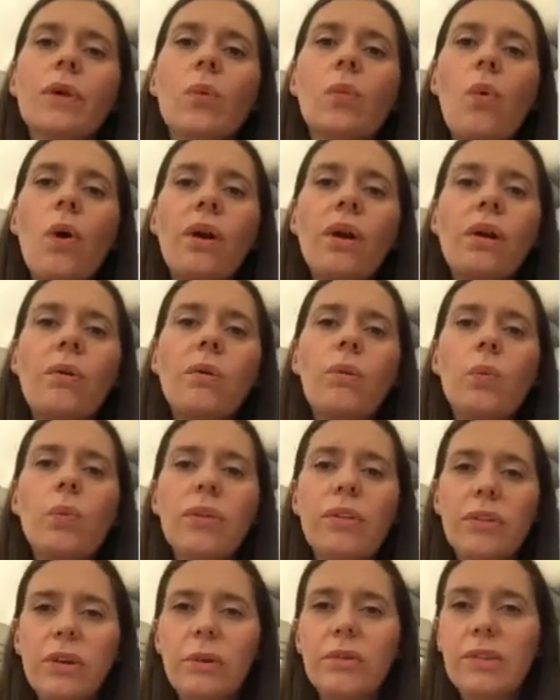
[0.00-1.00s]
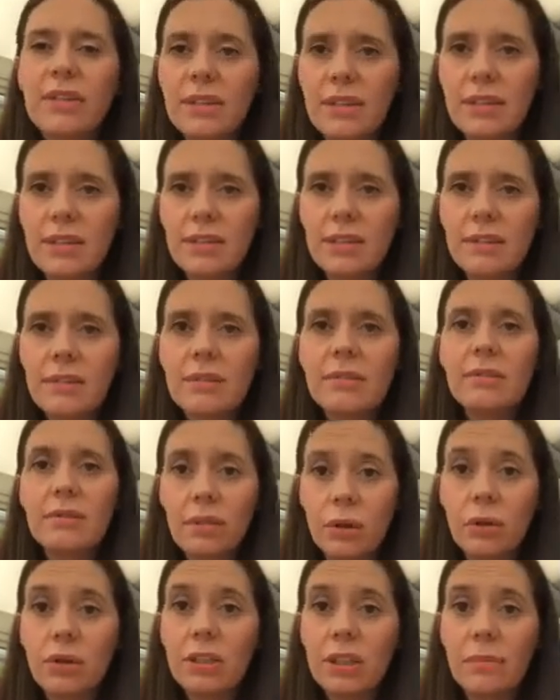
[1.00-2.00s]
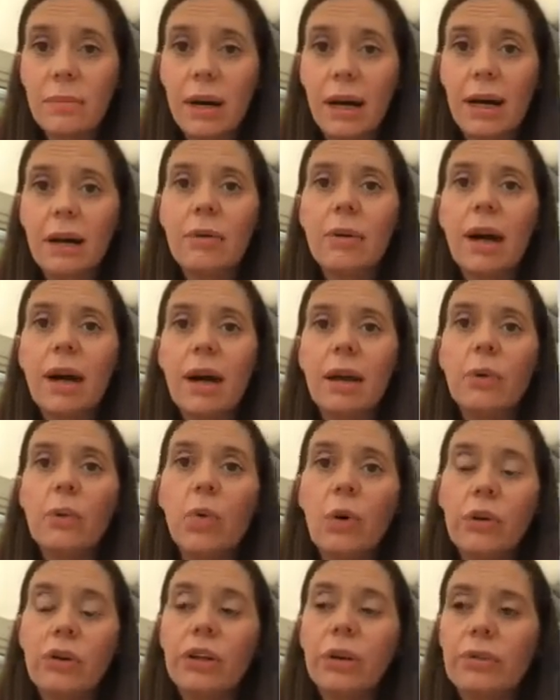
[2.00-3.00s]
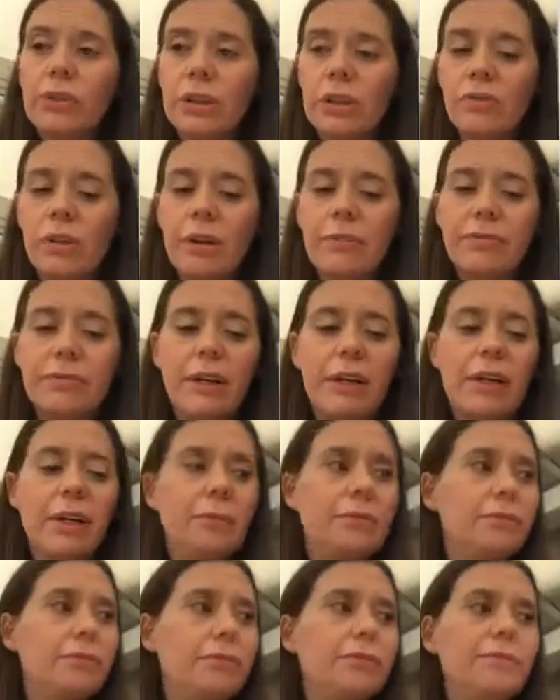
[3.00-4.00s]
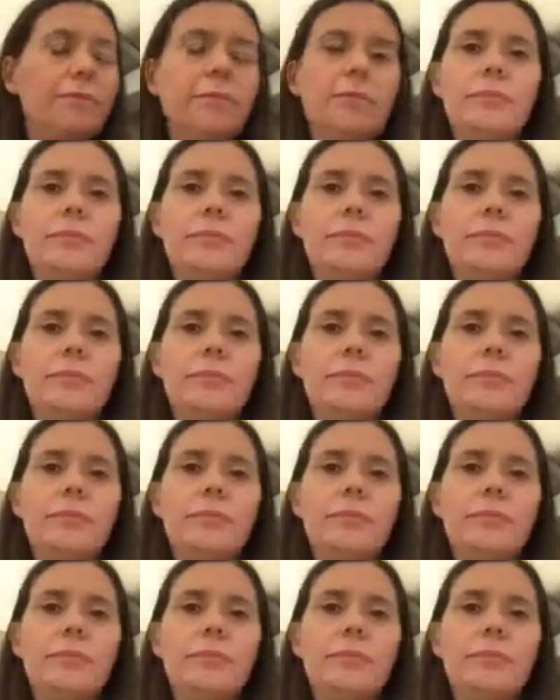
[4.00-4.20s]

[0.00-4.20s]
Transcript: One with using scissors to cut him out, and one using a craft knife.